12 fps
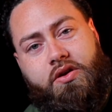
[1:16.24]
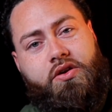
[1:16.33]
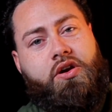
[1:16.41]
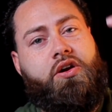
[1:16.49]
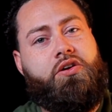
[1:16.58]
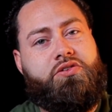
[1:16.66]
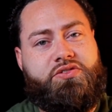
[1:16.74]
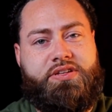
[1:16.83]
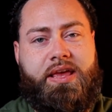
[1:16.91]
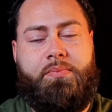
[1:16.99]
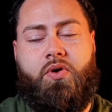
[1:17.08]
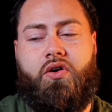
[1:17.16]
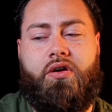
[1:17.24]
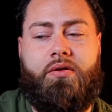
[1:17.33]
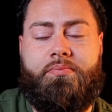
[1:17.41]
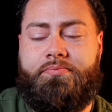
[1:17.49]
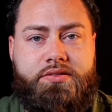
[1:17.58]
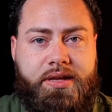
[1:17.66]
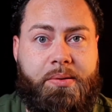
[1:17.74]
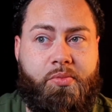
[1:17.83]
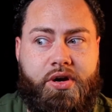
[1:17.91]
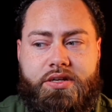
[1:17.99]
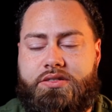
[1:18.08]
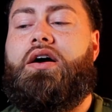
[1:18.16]
on her same arm, same
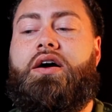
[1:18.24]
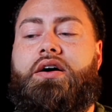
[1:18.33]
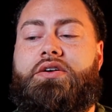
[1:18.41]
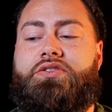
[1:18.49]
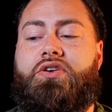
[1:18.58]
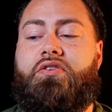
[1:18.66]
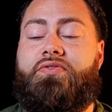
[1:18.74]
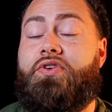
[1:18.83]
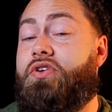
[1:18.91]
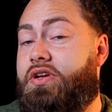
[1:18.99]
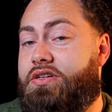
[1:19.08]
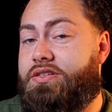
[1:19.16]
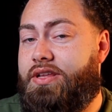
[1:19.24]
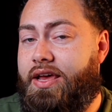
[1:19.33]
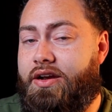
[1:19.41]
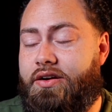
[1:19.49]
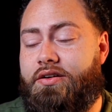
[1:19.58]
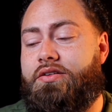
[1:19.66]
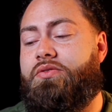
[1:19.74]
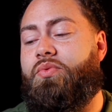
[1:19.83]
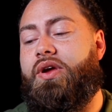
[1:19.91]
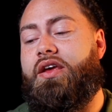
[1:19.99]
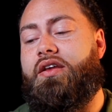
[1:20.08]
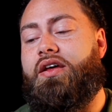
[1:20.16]
wrist. So a few years later,
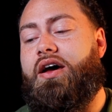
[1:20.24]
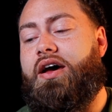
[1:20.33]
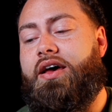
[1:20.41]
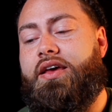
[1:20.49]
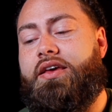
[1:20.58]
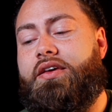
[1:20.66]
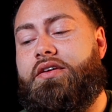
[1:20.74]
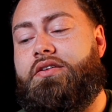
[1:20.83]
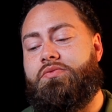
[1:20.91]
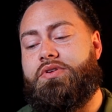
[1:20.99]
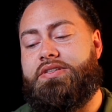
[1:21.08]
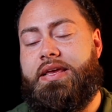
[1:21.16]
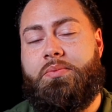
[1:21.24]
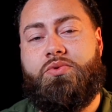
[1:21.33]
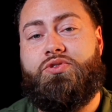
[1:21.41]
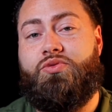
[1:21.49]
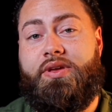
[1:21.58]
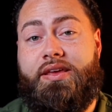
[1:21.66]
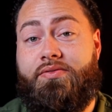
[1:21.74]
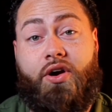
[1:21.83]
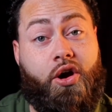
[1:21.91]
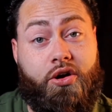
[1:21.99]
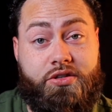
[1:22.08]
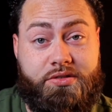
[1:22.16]
when I was able to give
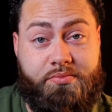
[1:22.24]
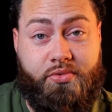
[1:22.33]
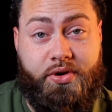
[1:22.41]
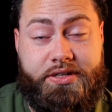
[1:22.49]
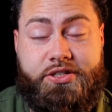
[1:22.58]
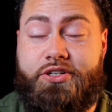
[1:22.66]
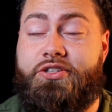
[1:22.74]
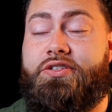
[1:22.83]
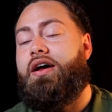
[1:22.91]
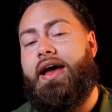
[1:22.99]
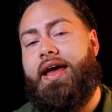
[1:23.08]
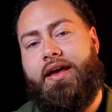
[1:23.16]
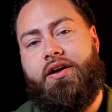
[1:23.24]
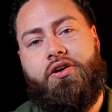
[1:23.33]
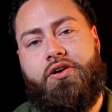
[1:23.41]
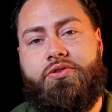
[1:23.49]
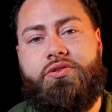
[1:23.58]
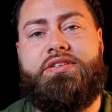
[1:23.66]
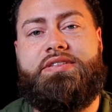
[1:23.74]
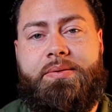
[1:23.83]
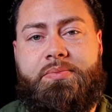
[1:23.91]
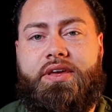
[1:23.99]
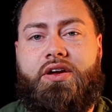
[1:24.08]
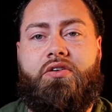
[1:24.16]
her some pointers, I had her do the
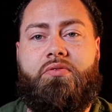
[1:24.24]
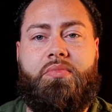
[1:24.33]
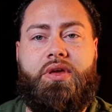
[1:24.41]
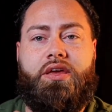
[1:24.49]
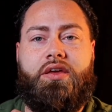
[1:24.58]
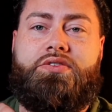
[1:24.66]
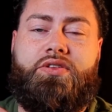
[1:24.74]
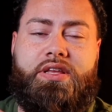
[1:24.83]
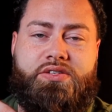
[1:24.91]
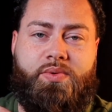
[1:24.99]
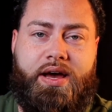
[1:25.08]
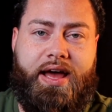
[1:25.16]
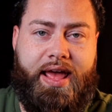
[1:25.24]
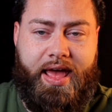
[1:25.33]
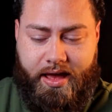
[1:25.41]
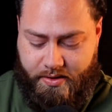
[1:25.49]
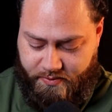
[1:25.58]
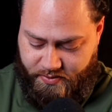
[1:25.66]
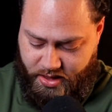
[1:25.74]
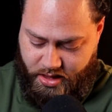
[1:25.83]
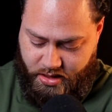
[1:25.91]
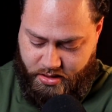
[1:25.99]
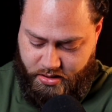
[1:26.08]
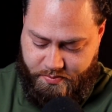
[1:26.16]
same thing on me. So that's why I have
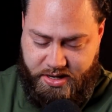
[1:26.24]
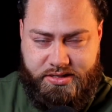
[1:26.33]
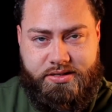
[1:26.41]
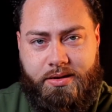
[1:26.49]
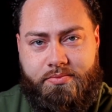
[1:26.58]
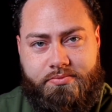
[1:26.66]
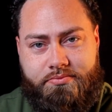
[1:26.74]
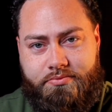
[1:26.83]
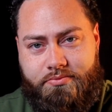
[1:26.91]
a messed up